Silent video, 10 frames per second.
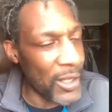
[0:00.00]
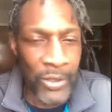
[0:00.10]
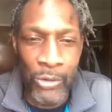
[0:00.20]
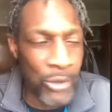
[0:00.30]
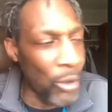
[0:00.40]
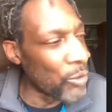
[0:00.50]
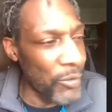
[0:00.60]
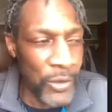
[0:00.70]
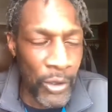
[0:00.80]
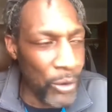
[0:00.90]
don't, don't
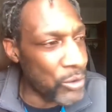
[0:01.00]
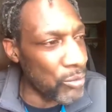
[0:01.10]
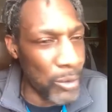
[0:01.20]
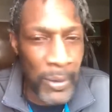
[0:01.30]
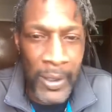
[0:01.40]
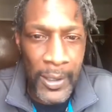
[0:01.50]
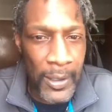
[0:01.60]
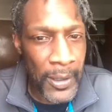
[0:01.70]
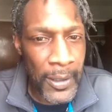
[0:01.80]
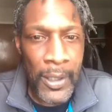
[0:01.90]
even do it to me, man.
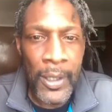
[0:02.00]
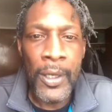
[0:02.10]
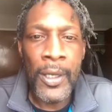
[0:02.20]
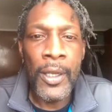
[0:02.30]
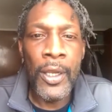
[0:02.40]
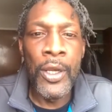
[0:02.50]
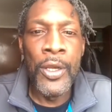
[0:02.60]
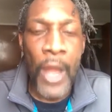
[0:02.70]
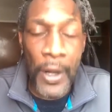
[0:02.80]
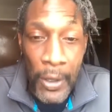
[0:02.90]
None